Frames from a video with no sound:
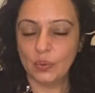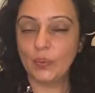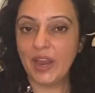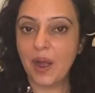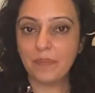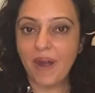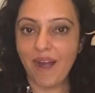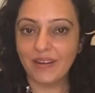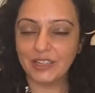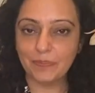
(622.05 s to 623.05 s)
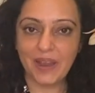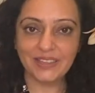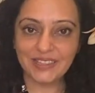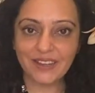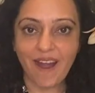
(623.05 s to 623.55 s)
We are marked by the
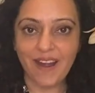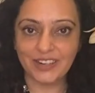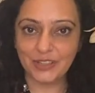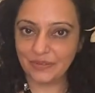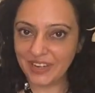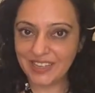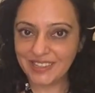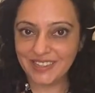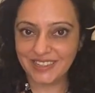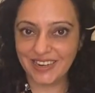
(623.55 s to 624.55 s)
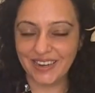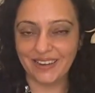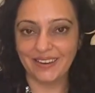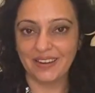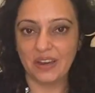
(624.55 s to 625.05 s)
scars of yesterday,
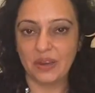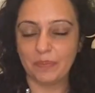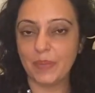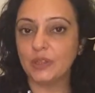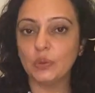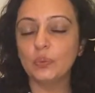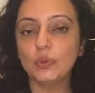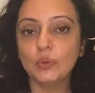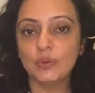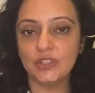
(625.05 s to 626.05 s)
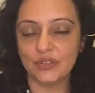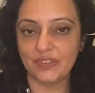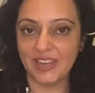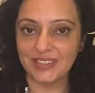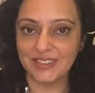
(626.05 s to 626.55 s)
by the wounds of
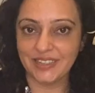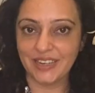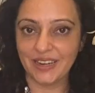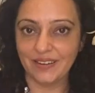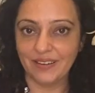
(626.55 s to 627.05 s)
yesterday.